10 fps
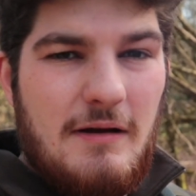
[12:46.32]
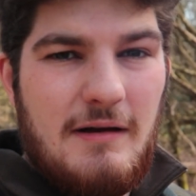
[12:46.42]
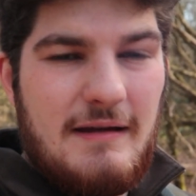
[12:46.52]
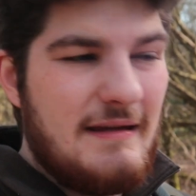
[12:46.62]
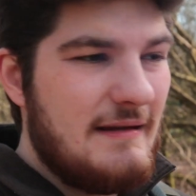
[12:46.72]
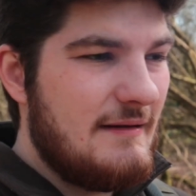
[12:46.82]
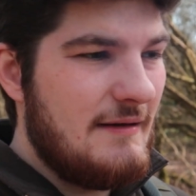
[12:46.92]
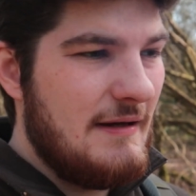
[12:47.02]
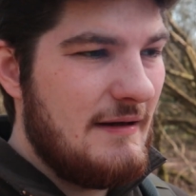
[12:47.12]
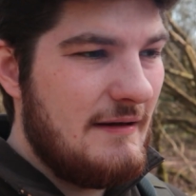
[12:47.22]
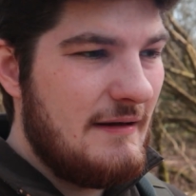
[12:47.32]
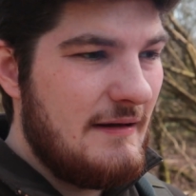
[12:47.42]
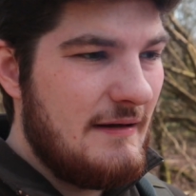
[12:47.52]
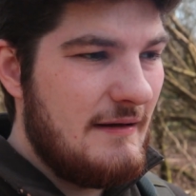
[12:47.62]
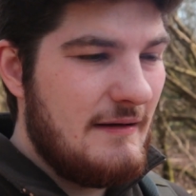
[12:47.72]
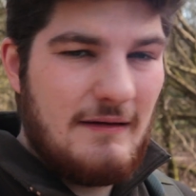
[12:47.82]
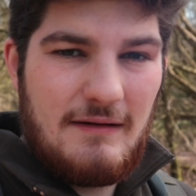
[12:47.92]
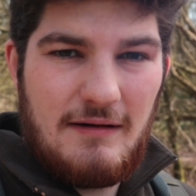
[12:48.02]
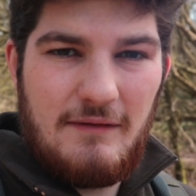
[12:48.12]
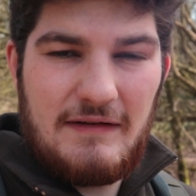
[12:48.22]
I
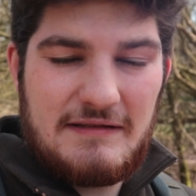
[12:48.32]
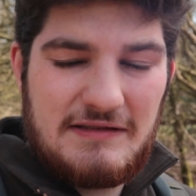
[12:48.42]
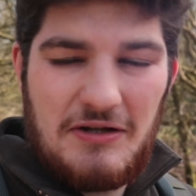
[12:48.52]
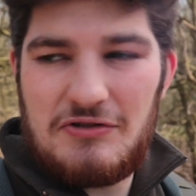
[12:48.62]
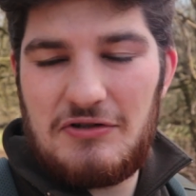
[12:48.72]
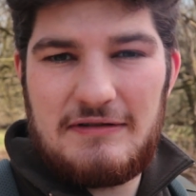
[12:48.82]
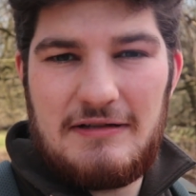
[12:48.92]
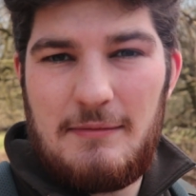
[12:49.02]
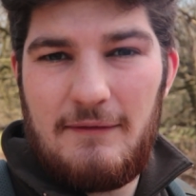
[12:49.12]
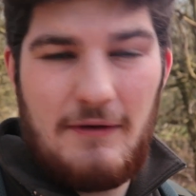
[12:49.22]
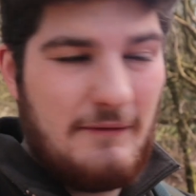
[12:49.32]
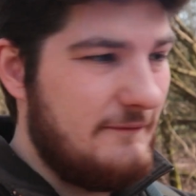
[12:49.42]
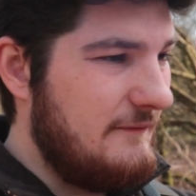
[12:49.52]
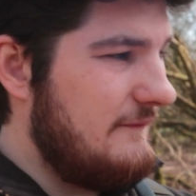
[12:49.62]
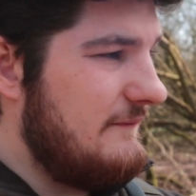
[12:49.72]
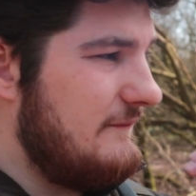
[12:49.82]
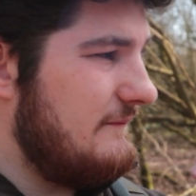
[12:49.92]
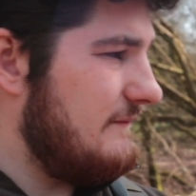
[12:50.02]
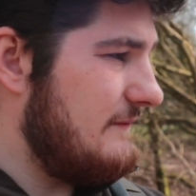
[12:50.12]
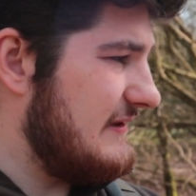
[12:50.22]
I've had such a good time. I've, I've
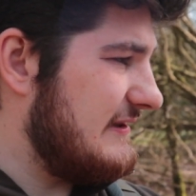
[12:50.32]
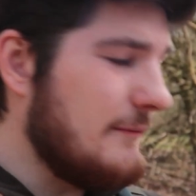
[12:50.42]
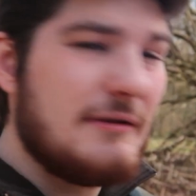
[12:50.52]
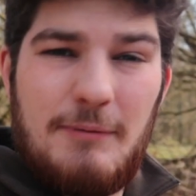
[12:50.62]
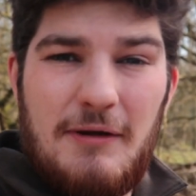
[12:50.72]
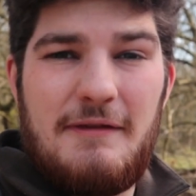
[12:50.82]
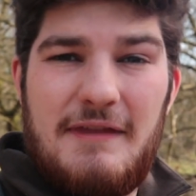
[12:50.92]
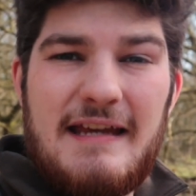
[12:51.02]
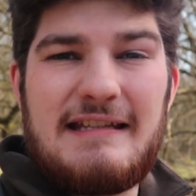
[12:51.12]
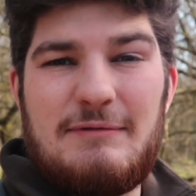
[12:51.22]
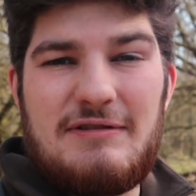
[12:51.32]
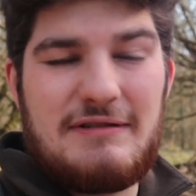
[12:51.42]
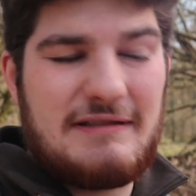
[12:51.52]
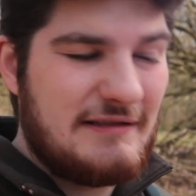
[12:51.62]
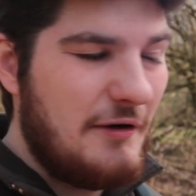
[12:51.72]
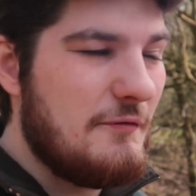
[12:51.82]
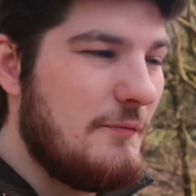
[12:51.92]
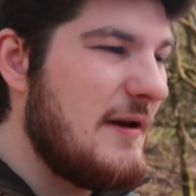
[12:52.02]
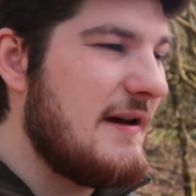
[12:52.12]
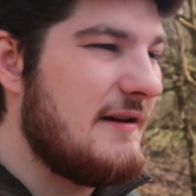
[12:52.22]
stumbled upon this, which is so
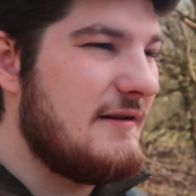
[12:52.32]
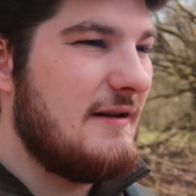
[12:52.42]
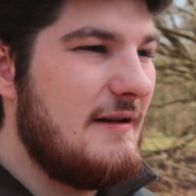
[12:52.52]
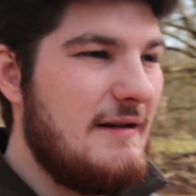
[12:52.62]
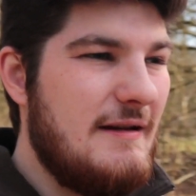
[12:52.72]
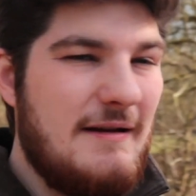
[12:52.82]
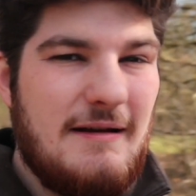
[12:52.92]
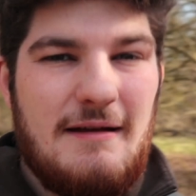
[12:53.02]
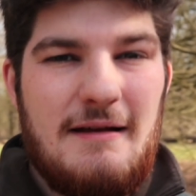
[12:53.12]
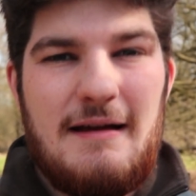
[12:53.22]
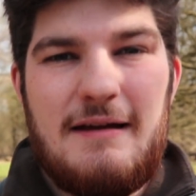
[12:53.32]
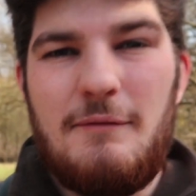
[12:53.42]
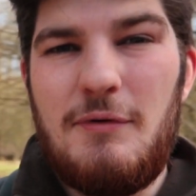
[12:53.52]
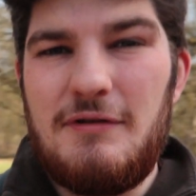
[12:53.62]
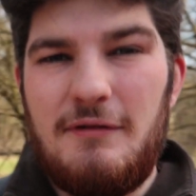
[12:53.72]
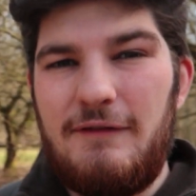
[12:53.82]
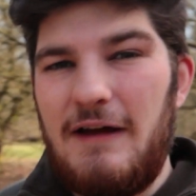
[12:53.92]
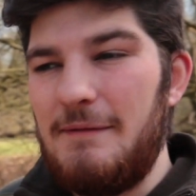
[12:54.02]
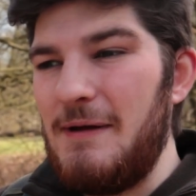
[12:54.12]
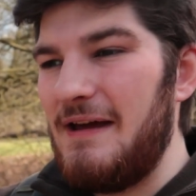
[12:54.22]
weird, and I wouldn't have. Um,